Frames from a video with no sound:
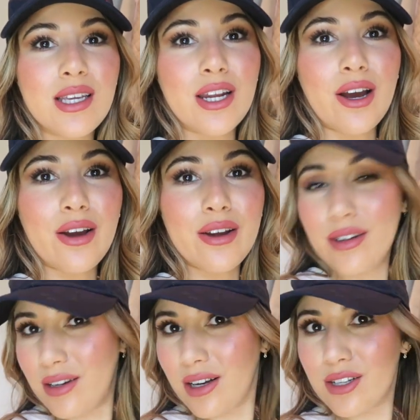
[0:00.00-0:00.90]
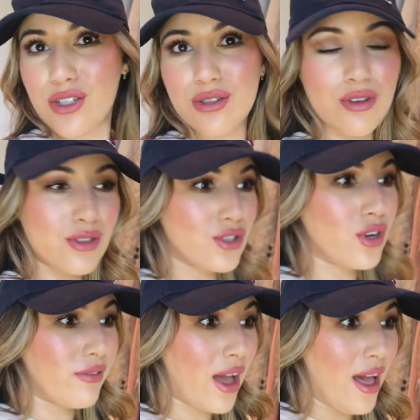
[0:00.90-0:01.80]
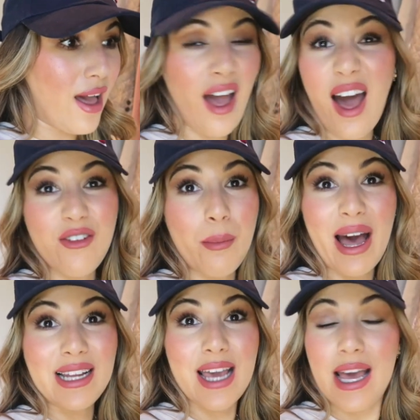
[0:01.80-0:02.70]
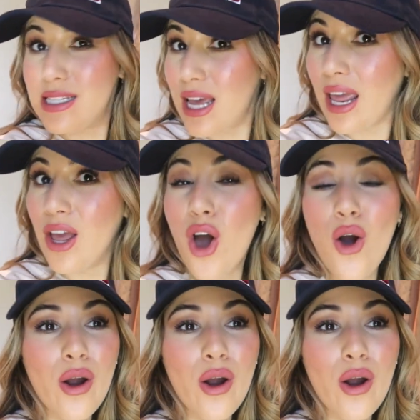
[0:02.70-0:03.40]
you know, I could just throw this on if I have a bad hair day,